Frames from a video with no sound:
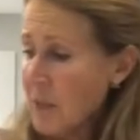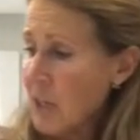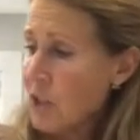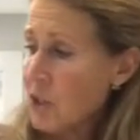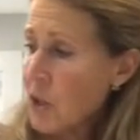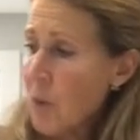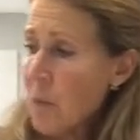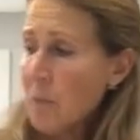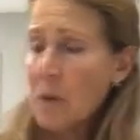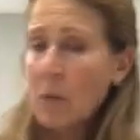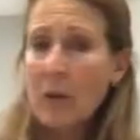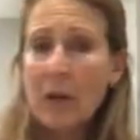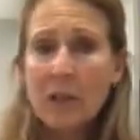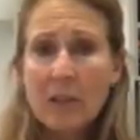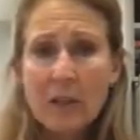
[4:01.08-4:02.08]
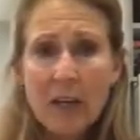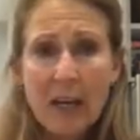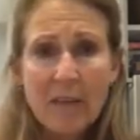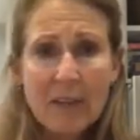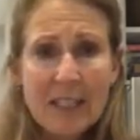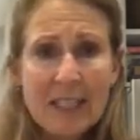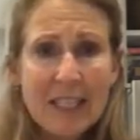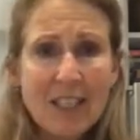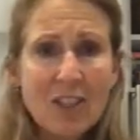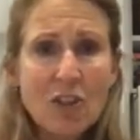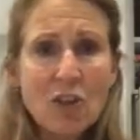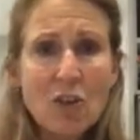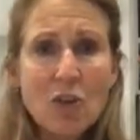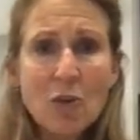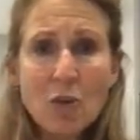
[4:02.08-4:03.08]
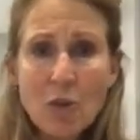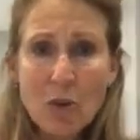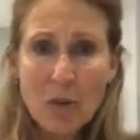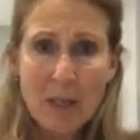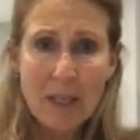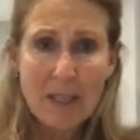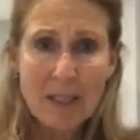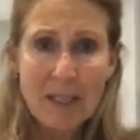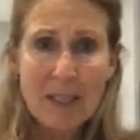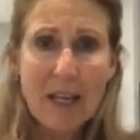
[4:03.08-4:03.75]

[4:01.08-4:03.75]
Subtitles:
So, but we also have the 6 nutrients.